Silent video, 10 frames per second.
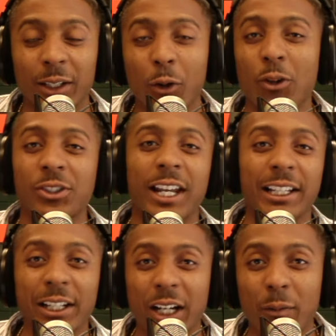Lord
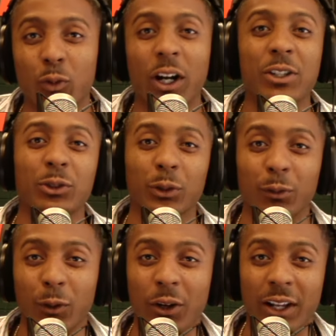Stanley Cup runs through
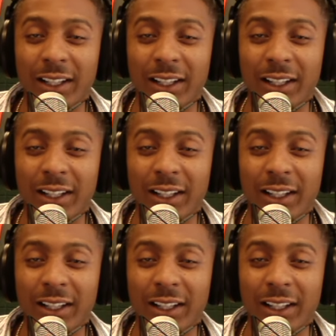Florida.